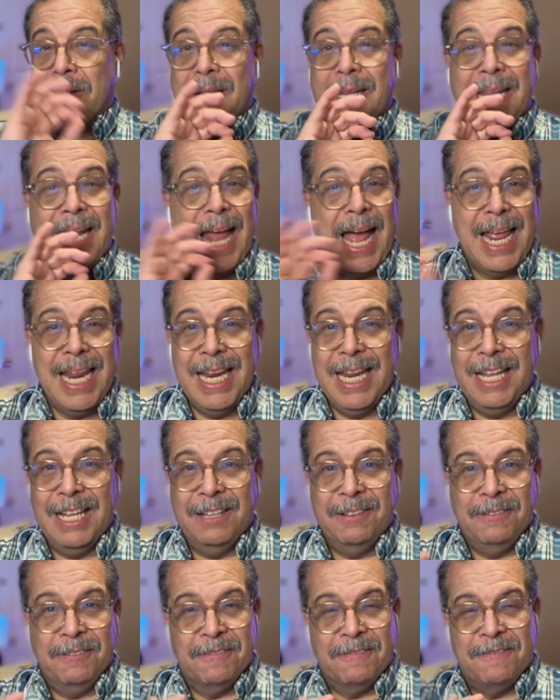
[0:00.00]
light
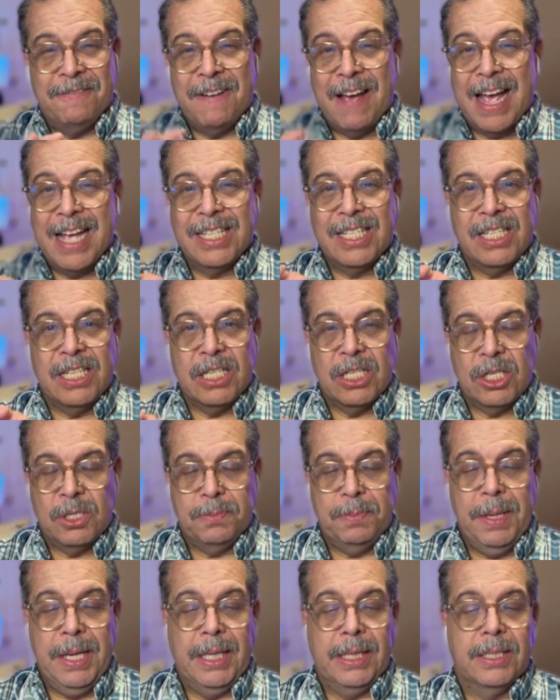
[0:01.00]
fast
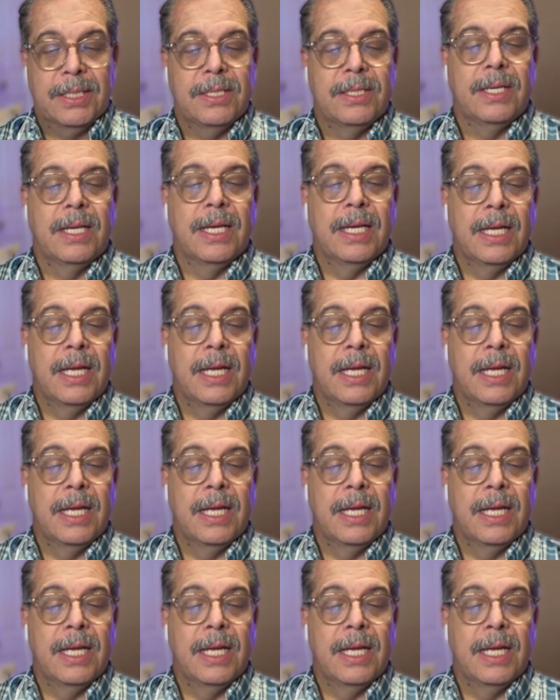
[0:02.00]
speeds.